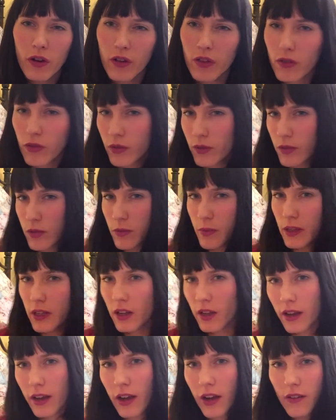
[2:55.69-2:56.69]
I thought it was a bit
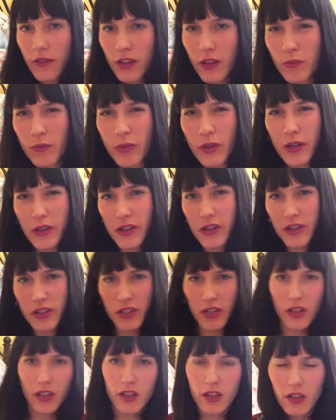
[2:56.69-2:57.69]
like having a
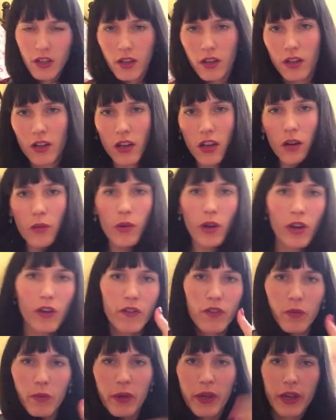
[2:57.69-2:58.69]
bird come
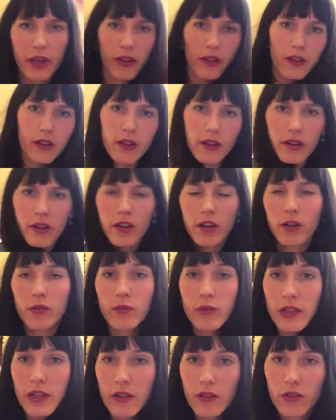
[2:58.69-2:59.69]
over me and like
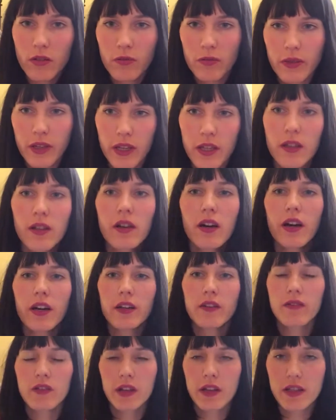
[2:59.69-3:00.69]
come down on me and
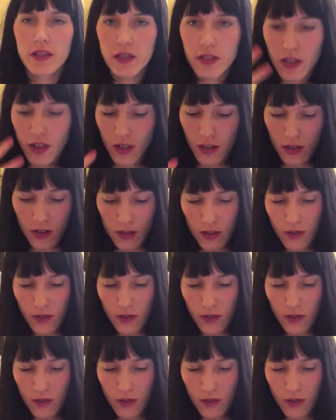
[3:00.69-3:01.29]
kind of like start